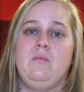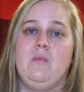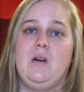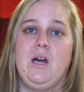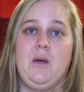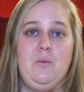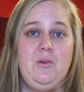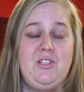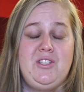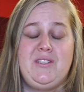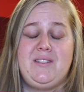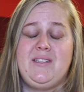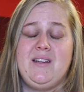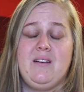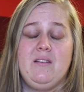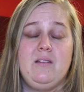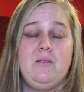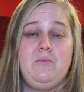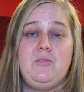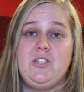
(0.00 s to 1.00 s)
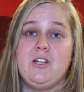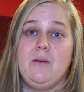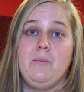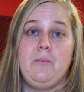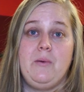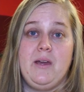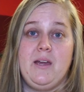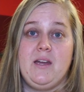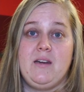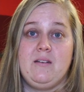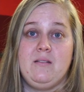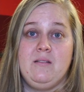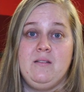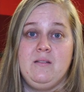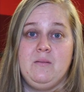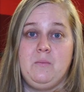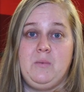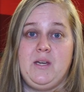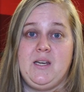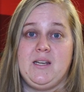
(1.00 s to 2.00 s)
I would just tell them jump
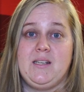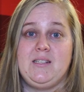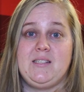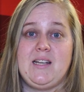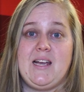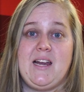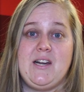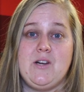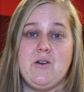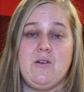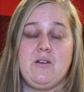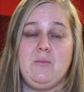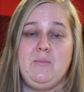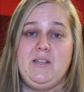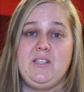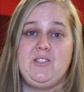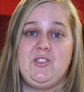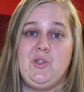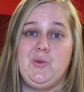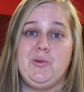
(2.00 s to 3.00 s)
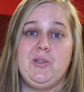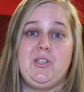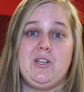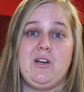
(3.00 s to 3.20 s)
in, because I know it can be super